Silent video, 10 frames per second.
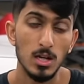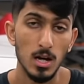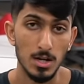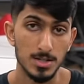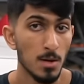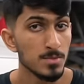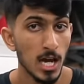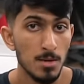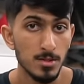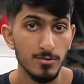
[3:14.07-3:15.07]
Uh,
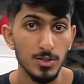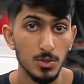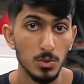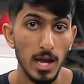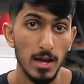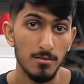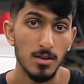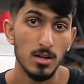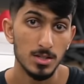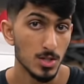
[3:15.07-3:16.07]
sometimes if you do have
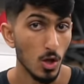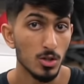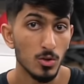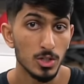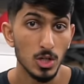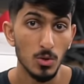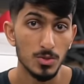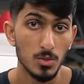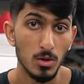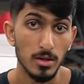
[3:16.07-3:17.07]
solenoid
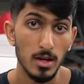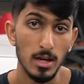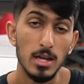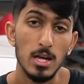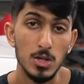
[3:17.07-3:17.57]
codes or whatnot,